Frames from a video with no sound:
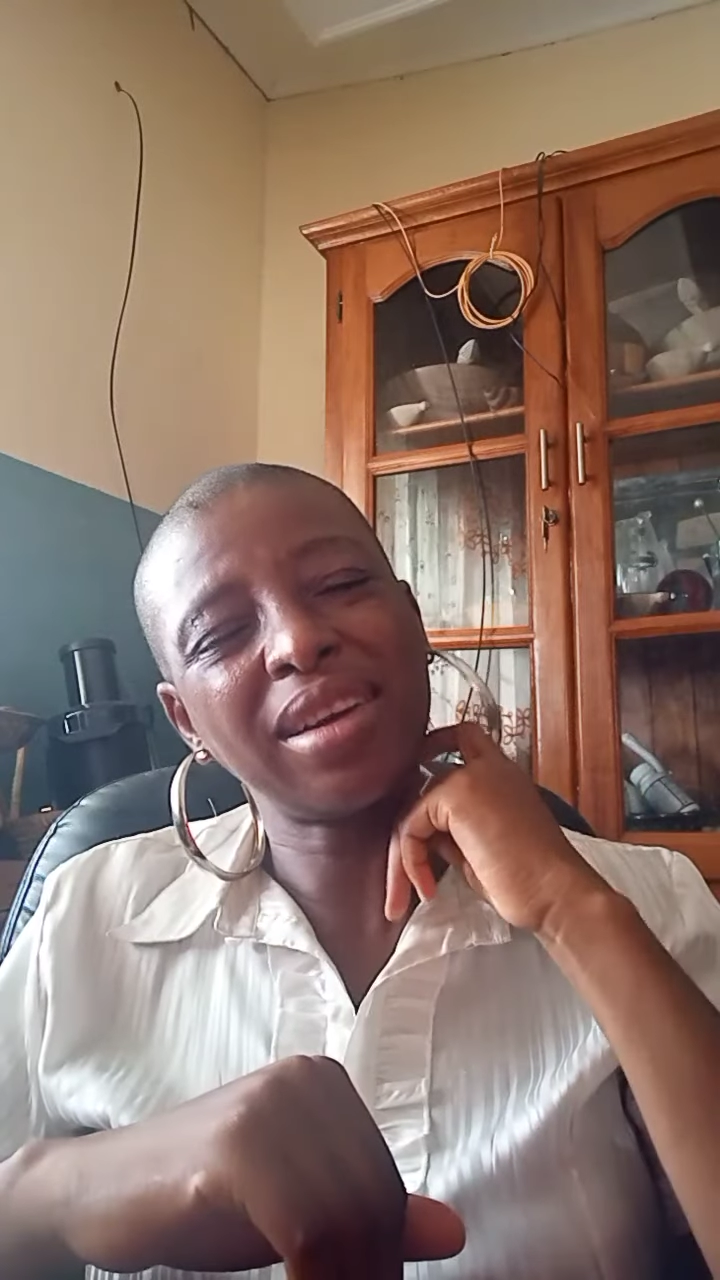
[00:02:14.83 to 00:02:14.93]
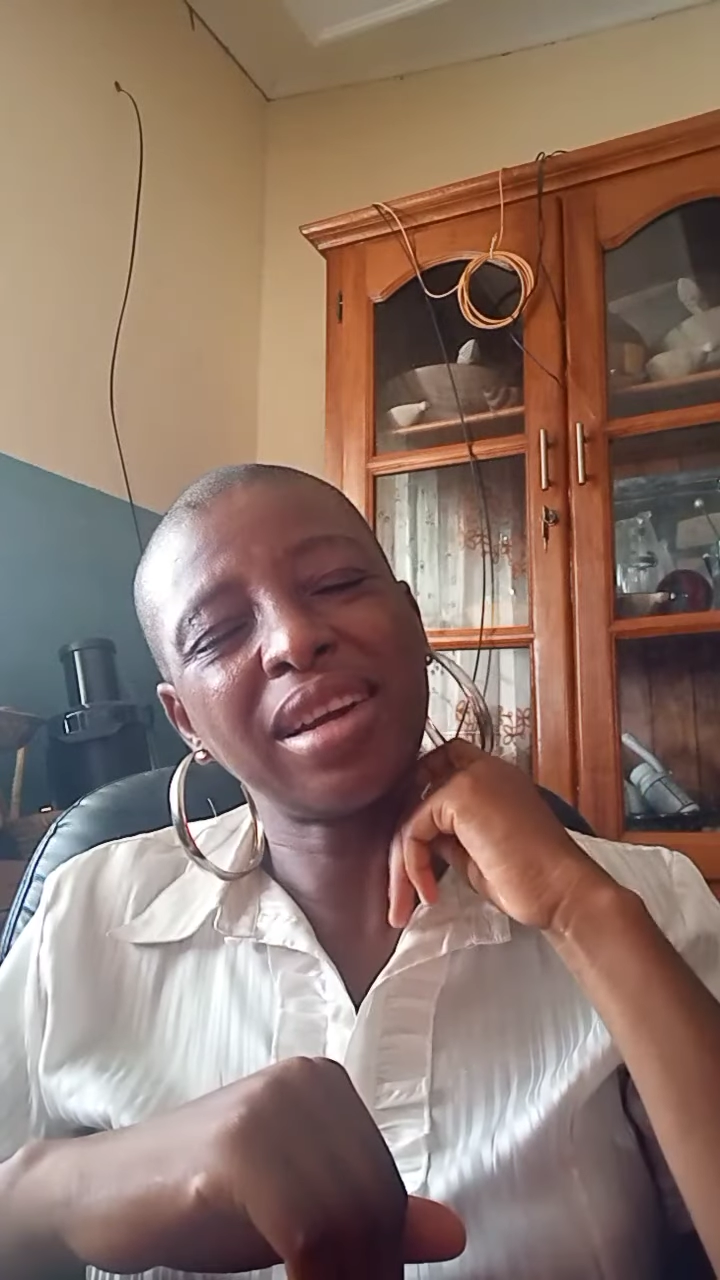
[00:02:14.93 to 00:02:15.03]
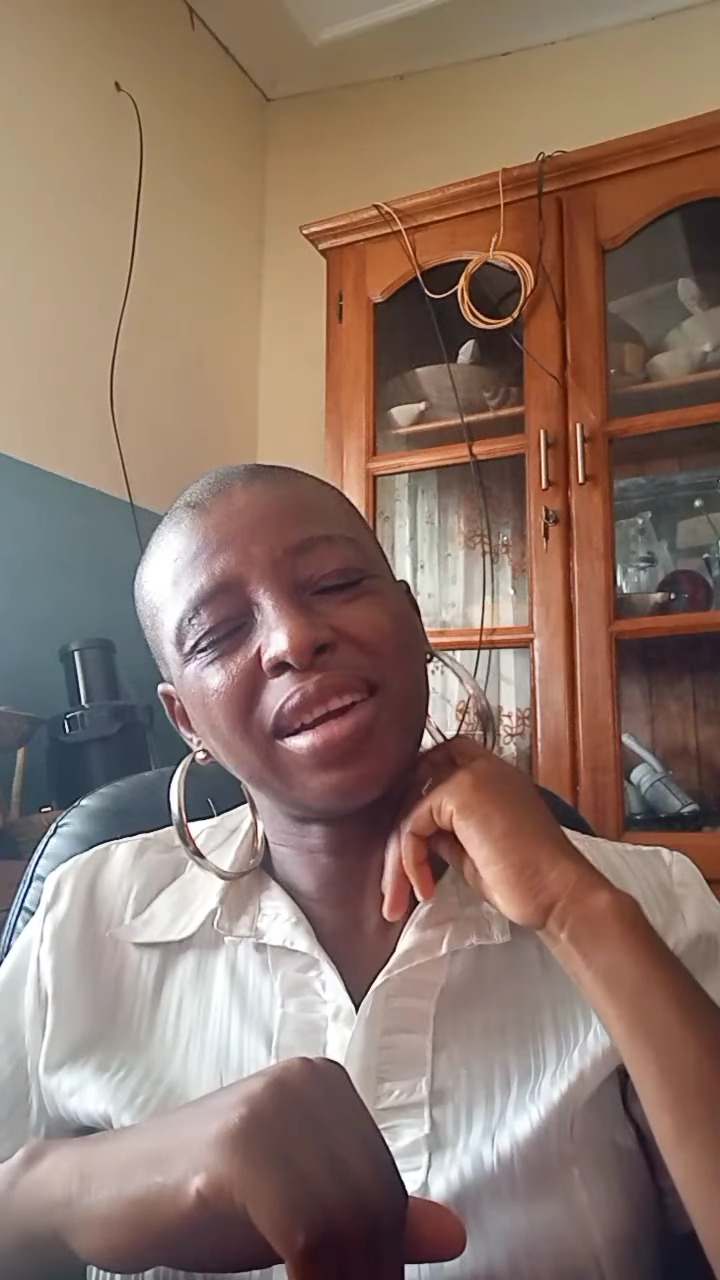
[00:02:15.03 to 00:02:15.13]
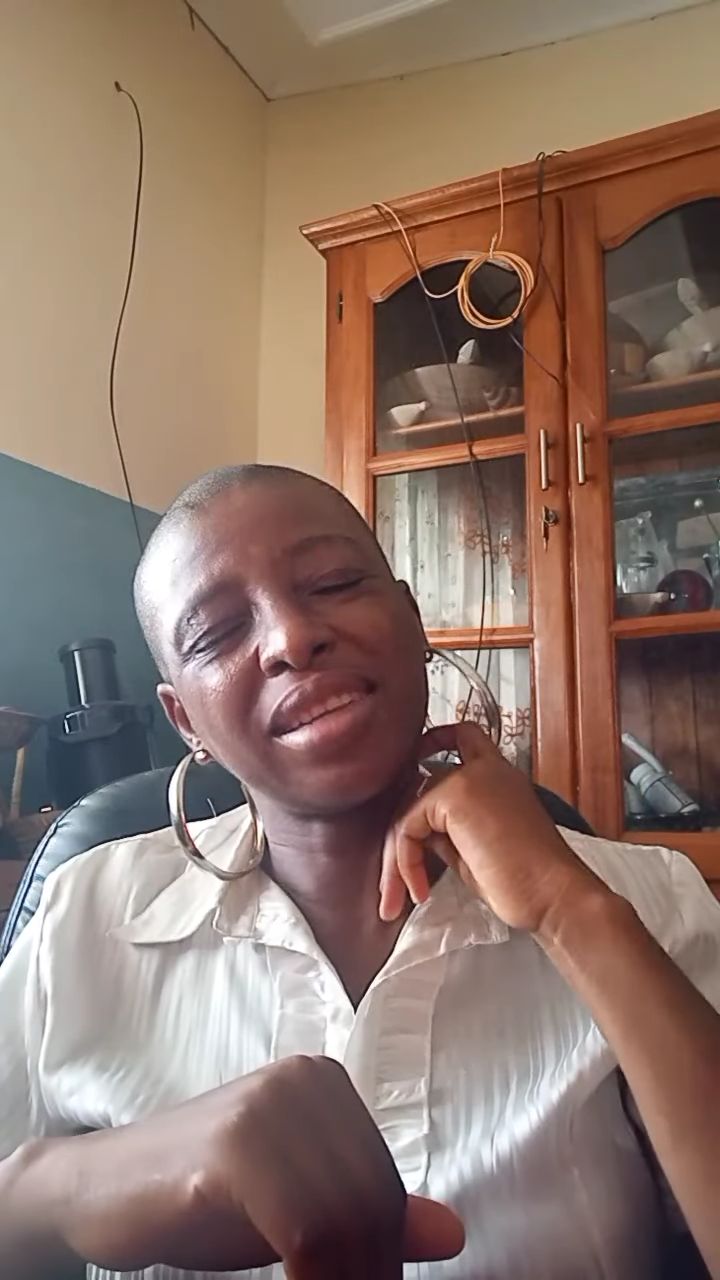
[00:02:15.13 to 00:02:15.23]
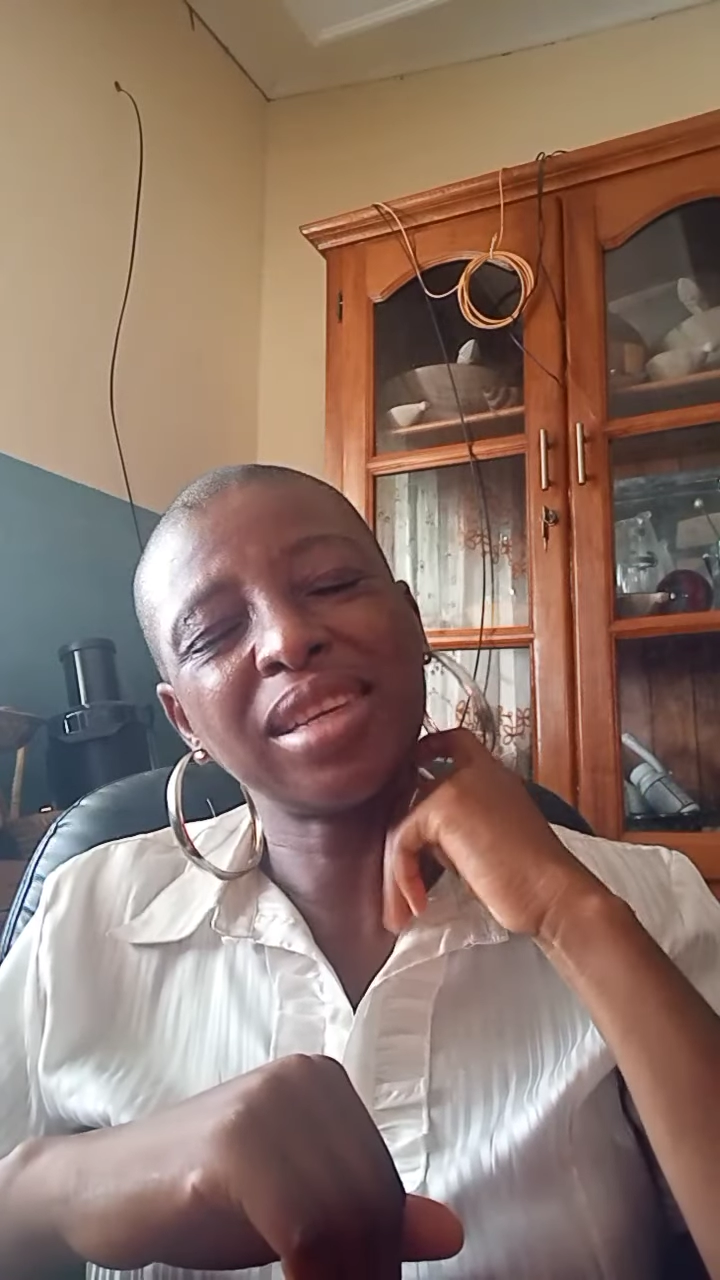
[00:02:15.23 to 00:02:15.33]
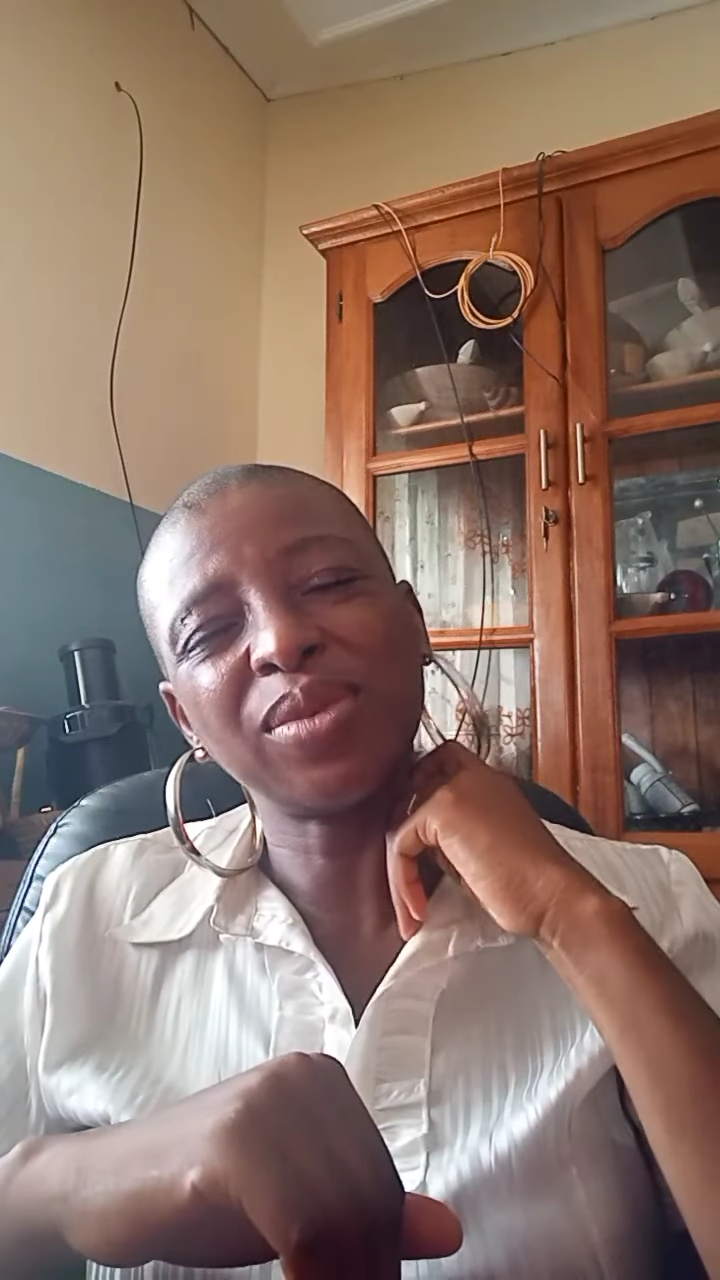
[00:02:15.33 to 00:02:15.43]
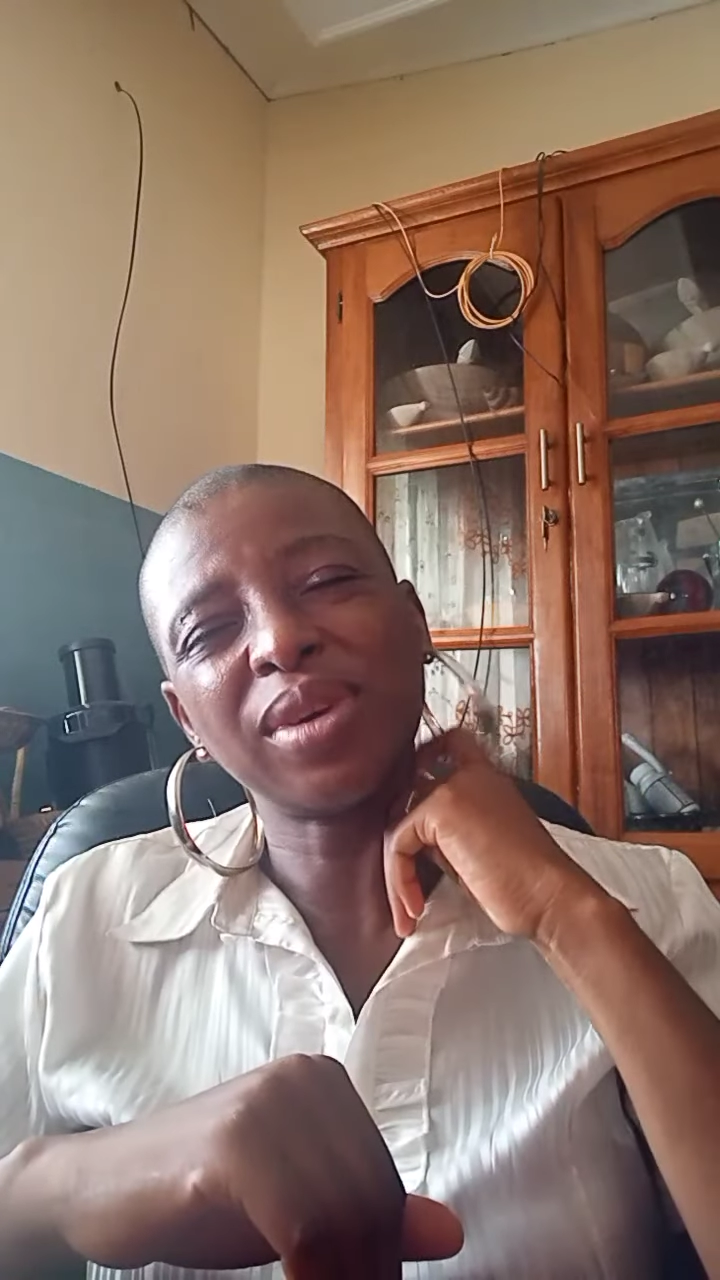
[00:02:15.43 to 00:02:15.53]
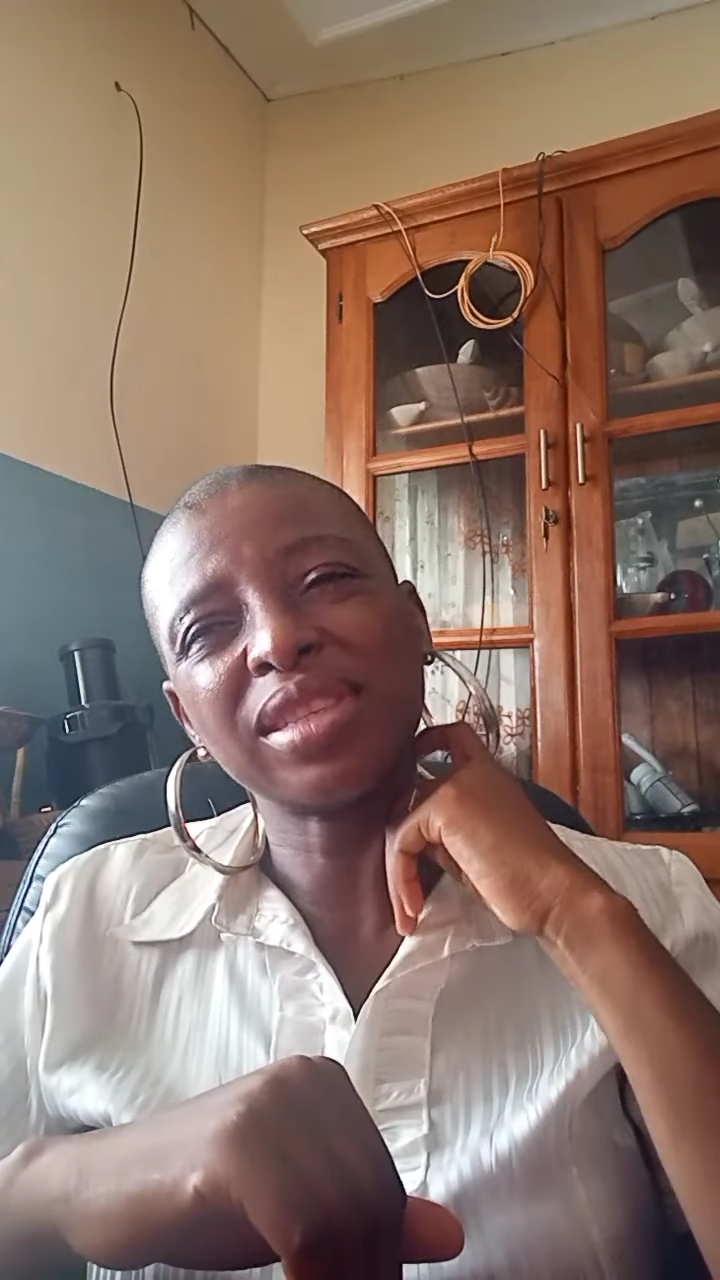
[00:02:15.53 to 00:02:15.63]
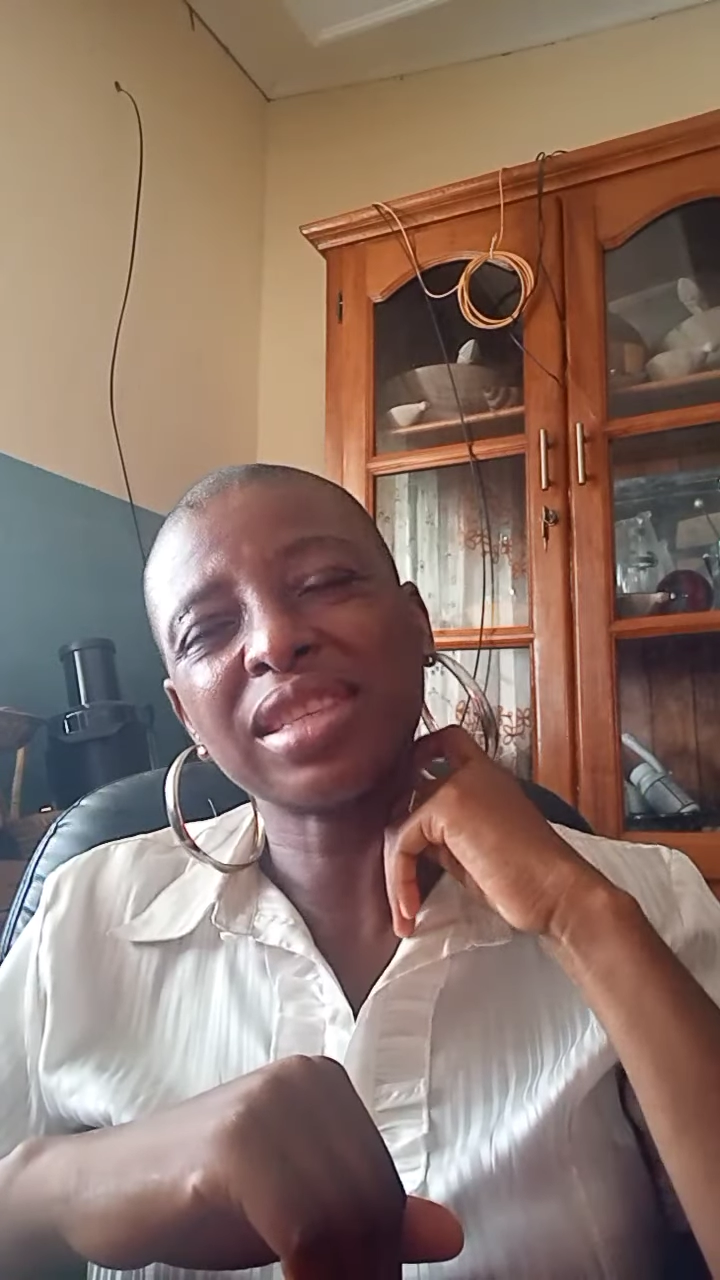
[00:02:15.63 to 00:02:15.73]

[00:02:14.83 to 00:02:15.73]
and he was